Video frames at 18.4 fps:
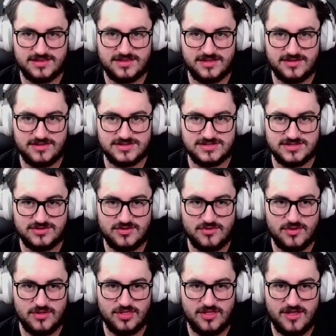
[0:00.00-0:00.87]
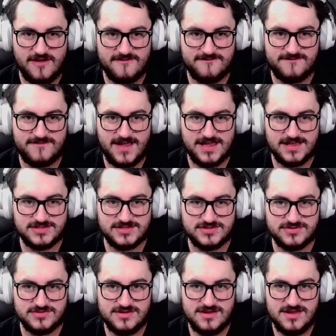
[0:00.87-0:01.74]
does go a lot
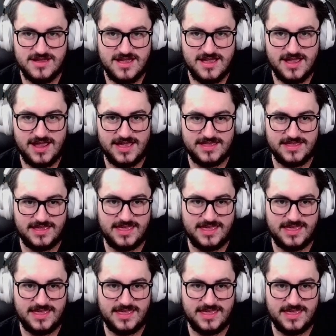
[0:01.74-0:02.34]
faster. I think